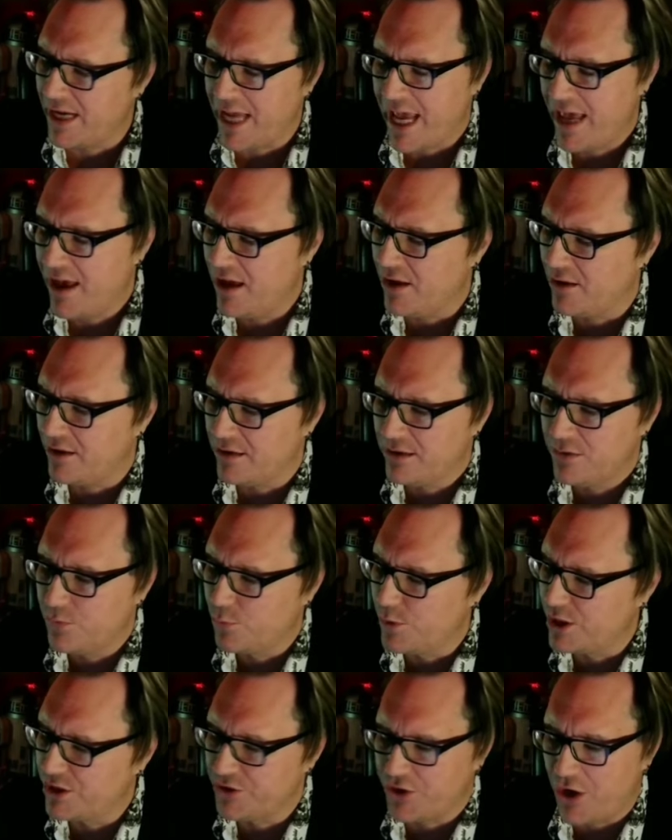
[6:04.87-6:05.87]
hell
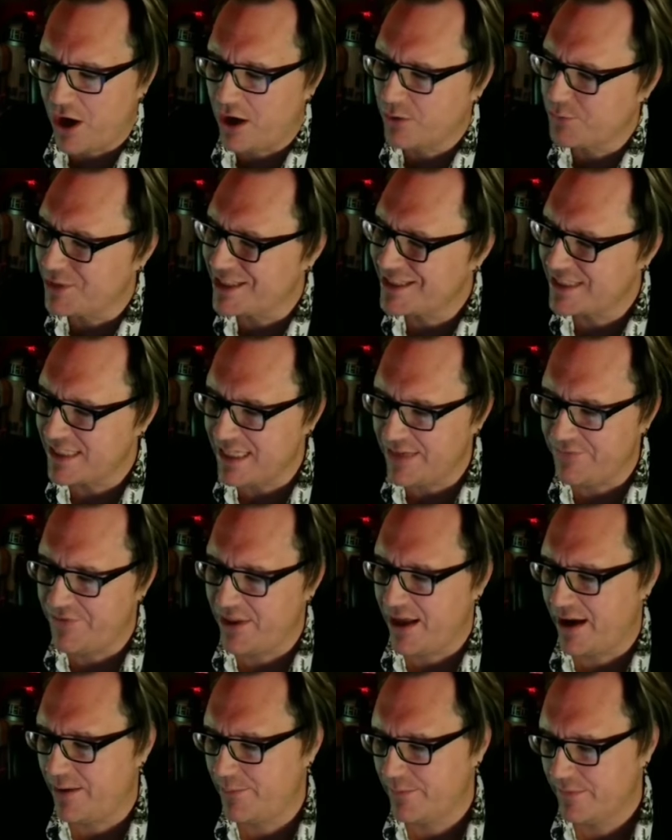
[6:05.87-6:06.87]
will not receive
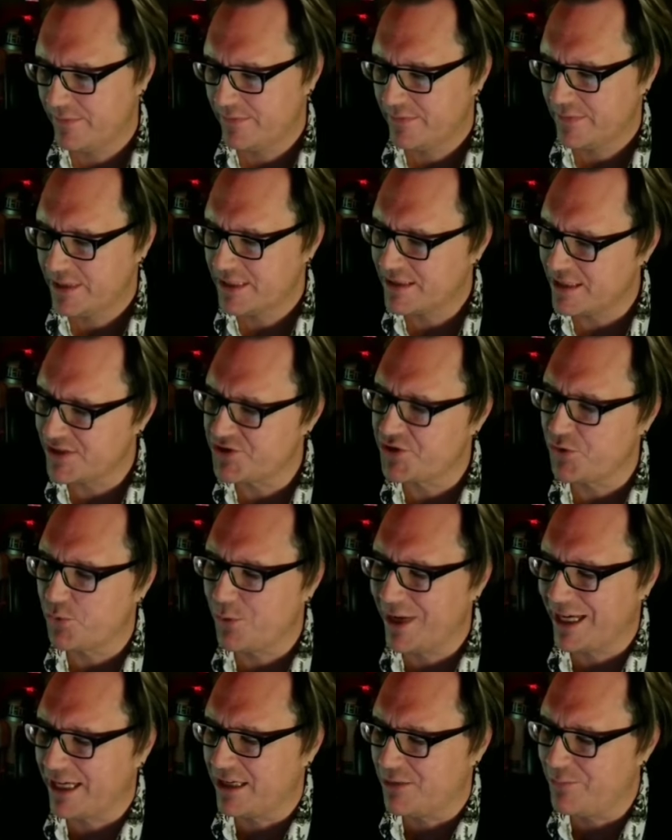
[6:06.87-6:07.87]
them, since the
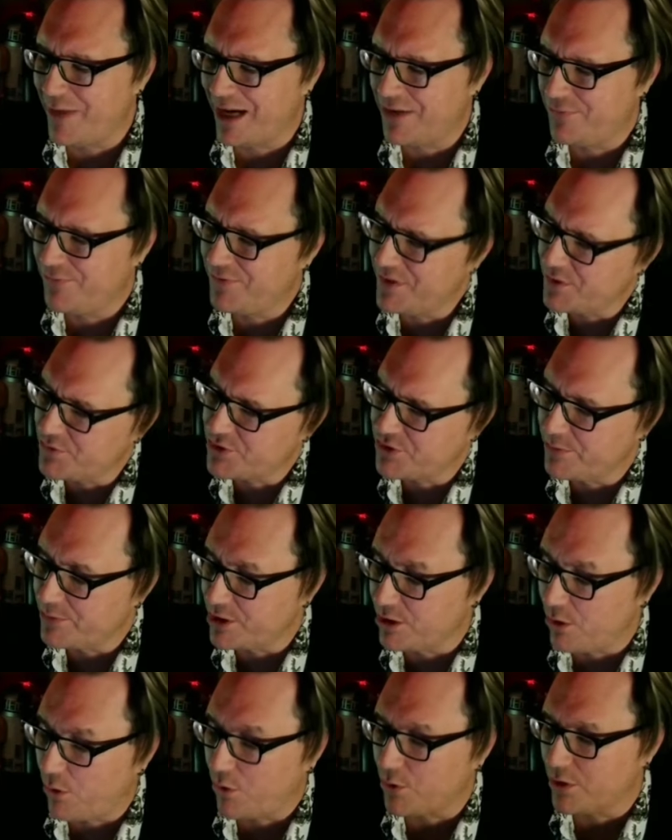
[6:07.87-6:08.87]
wicked might feel some
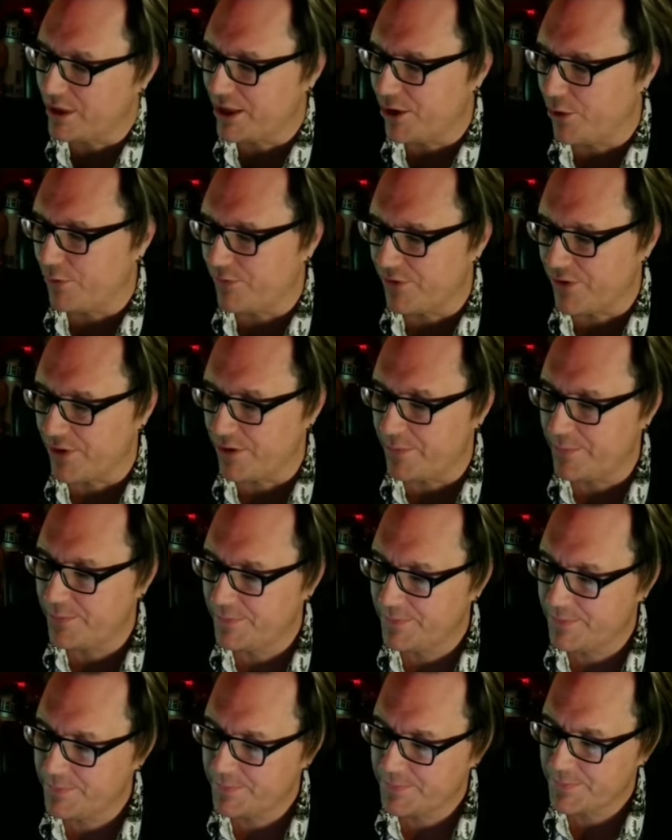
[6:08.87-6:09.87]
glory over them."
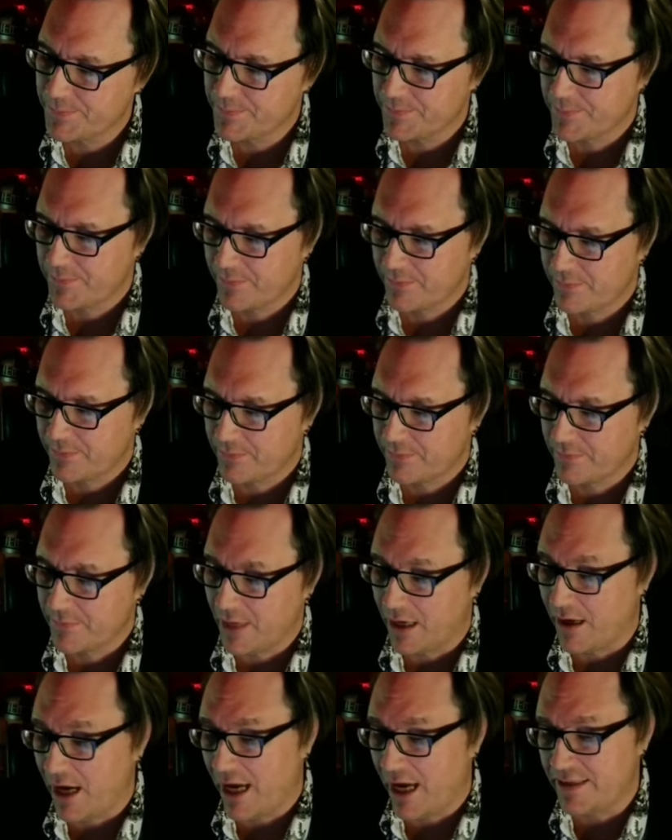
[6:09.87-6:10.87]

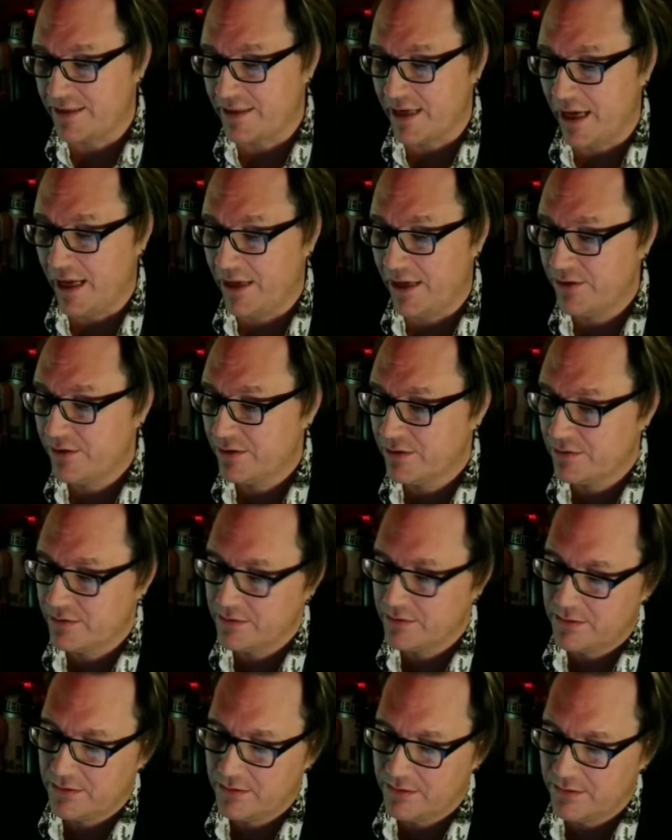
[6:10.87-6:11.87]
And I said,
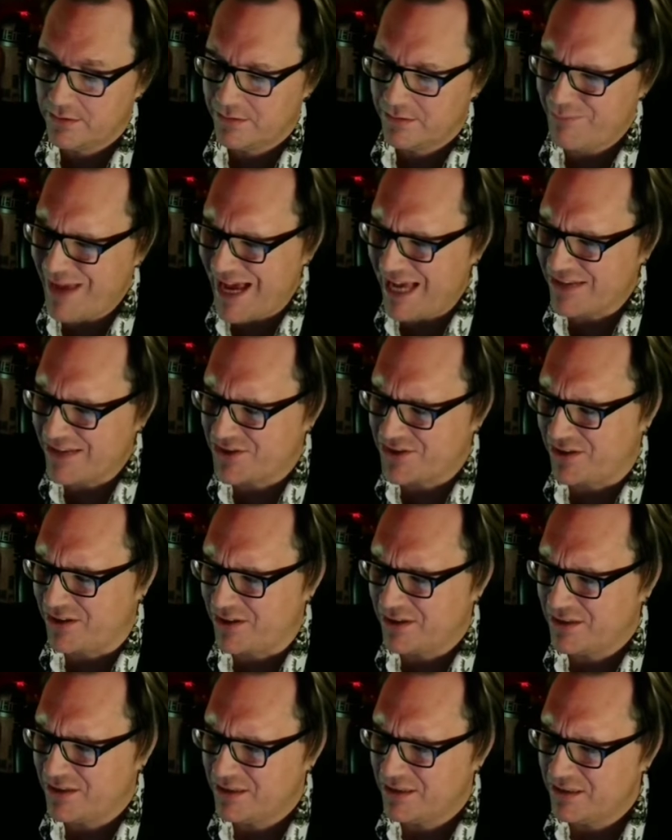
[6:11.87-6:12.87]

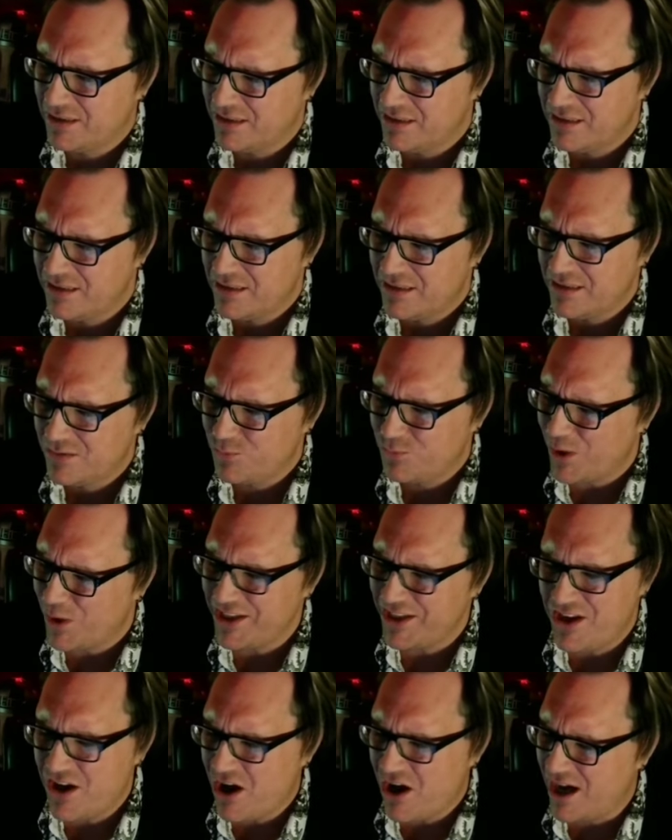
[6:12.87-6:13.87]
"Master,
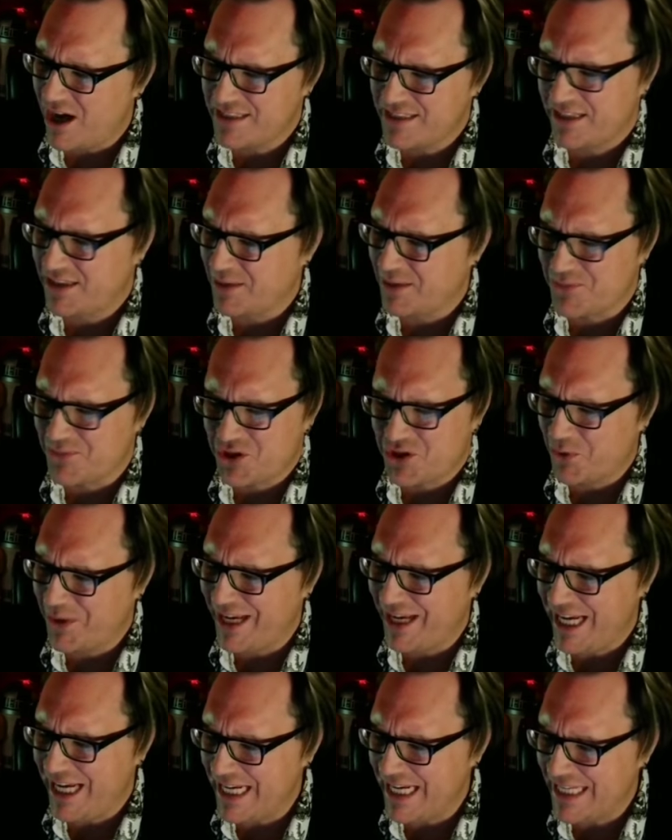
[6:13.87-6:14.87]
what gnaws at them so
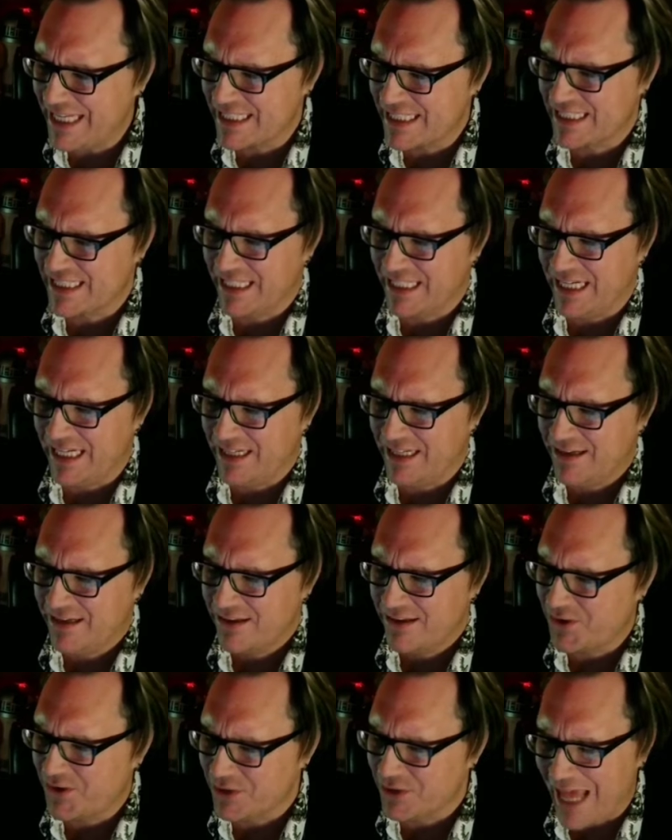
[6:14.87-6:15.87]
hideously?
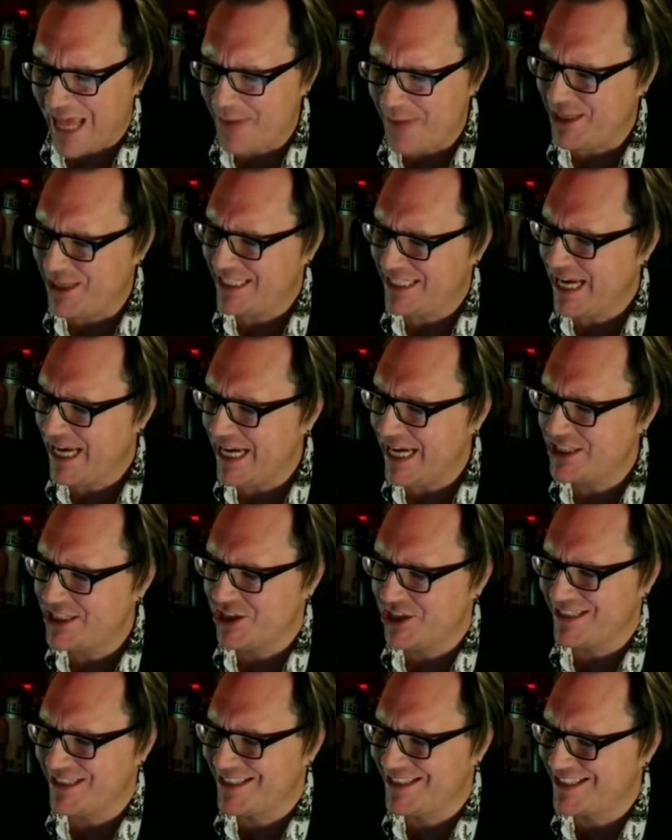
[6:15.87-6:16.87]
Their
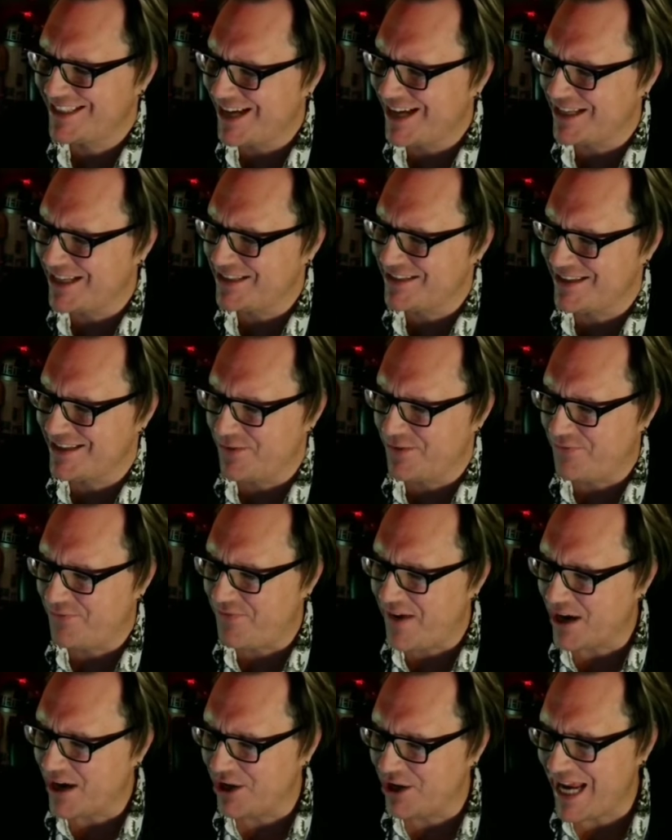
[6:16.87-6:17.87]
lamentation stuns the
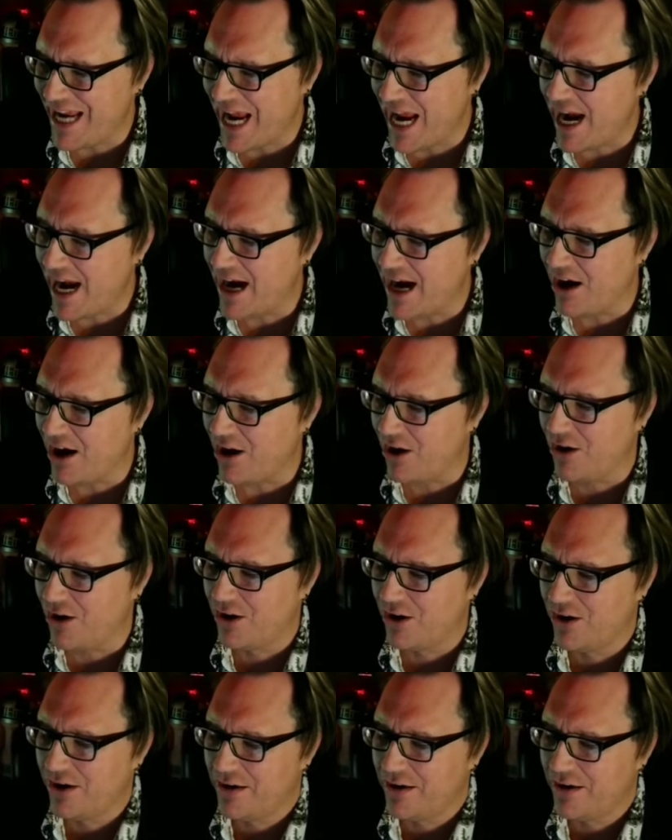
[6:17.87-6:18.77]
very air."